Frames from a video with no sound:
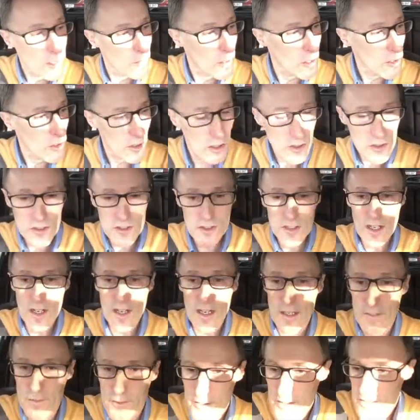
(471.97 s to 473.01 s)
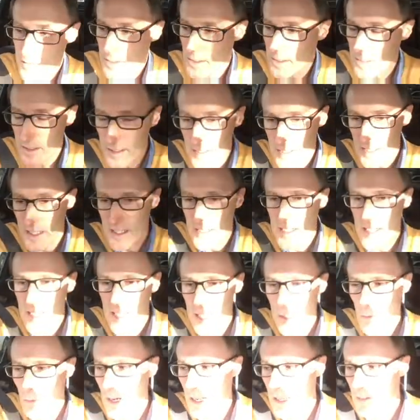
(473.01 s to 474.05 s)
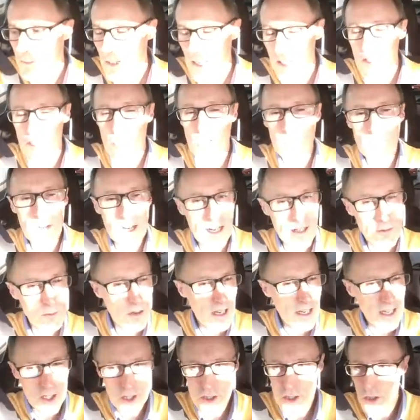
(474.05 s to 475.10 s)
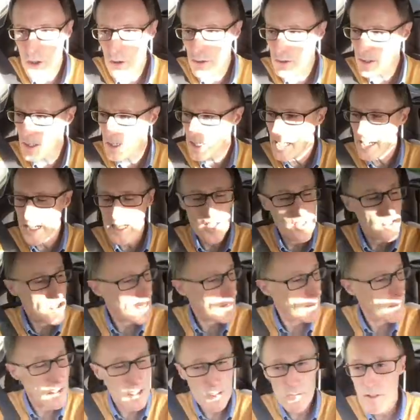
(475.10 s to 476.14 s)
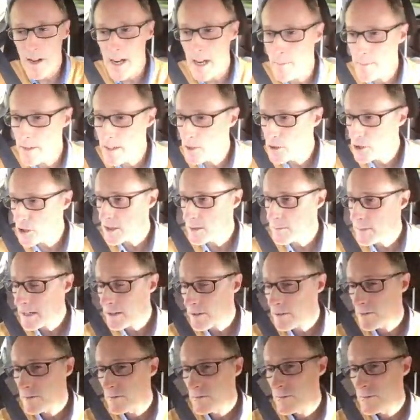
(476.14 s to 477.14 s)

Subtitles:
come across to the left. White van's on my right shoulder. I can see him in the right mirror just about.